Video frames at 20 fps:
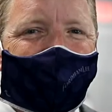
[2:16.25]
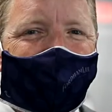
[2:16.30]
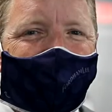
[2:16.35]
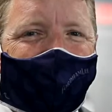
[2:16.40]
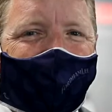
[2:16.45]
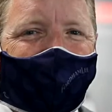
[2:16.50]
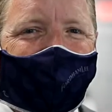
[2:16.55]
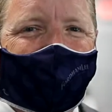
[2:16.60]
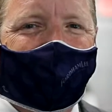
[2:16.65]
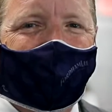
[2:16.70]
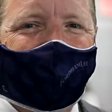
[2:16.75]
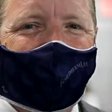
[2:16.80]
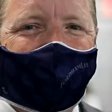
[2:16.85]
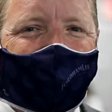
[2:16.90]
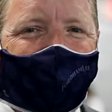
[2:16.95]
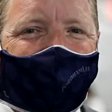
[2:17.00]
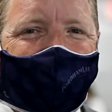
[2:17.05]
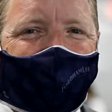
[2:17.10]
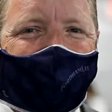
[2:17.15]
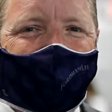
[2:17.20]
I were
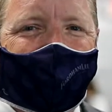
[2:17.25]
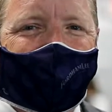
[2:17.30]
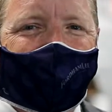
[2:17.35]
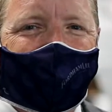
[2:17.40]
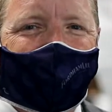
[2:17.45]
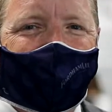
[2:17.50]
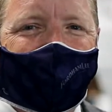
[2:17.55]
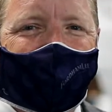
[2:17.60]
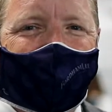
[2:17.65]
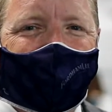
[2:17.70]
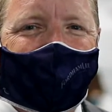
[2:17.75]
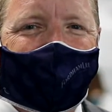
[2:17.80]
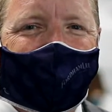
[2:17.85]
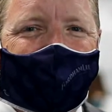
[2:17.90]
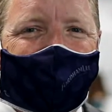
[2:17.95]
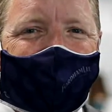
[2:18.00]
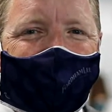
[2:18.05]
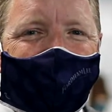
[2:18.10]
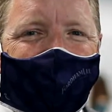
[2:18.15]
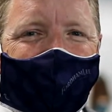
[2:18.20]
named Business
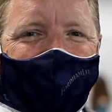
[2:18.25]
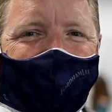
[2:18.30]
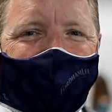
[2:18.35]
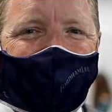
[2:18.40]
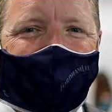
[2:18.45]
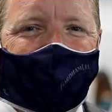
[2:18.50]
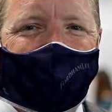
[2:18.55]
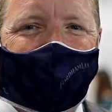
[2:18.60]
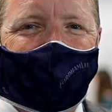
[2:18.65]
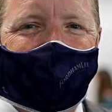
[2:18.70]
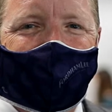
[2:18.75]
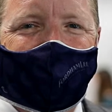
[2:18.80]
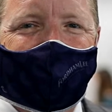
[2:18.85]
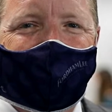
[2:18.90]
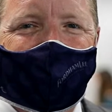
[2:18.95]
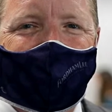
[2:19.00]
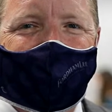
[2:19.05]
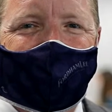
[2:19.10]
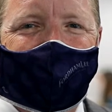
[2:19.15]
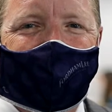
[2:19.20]
Person of the
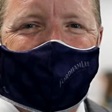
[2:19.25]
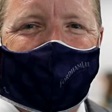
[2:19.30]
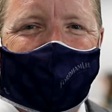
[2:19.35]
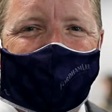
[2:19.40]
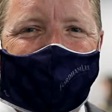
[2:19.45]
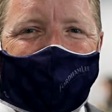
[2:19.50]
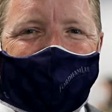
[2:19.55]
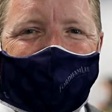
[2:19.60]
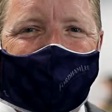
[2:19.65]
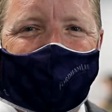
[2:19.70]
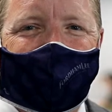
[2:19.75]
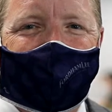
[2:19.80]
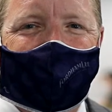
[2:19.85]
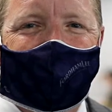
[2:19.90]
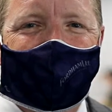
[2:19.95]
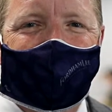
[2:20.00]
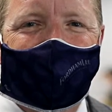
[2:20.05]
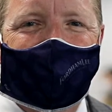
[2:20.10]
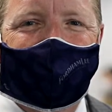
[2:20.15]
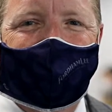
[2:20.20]
Year, I would
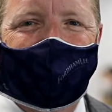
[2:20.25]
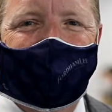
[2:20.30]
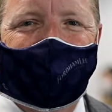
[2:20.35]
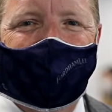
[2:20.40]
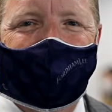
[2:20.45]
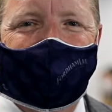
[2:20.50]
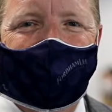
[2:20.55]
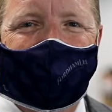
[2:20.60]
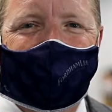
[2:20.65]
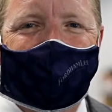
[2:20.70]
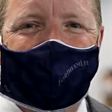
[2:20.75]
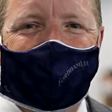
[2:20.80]
tell you